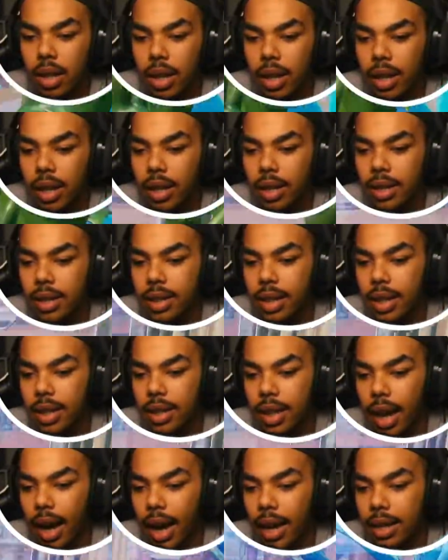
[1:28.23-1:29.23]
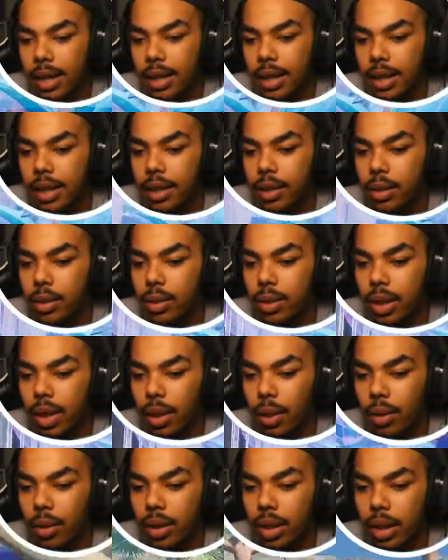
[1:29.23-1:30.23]
in a sense, I did lose
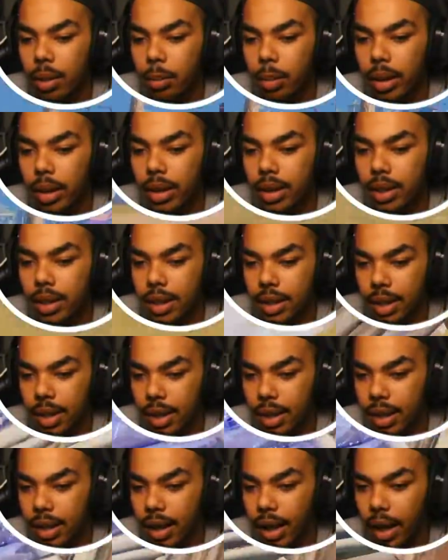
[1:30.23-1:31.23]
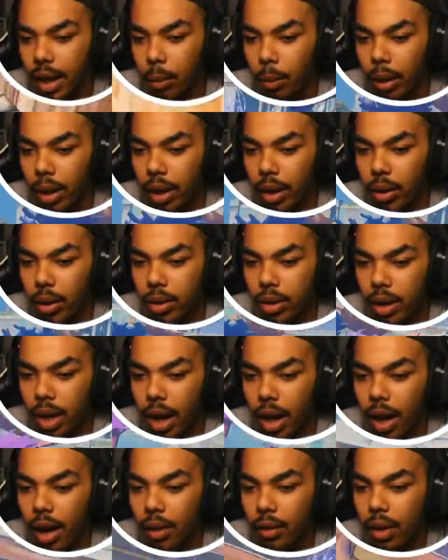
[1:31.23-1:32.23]
health, but in a sense, I did gain white
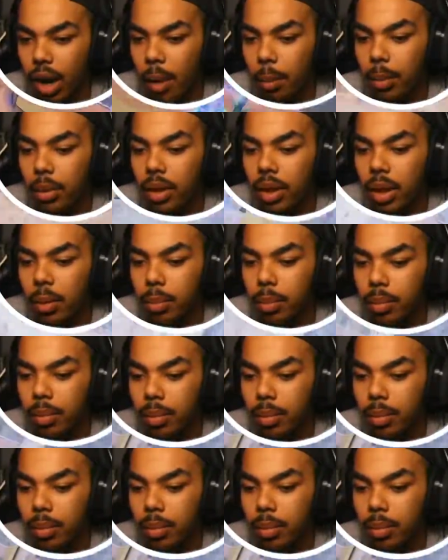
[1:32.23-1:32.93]
health. I grapple up,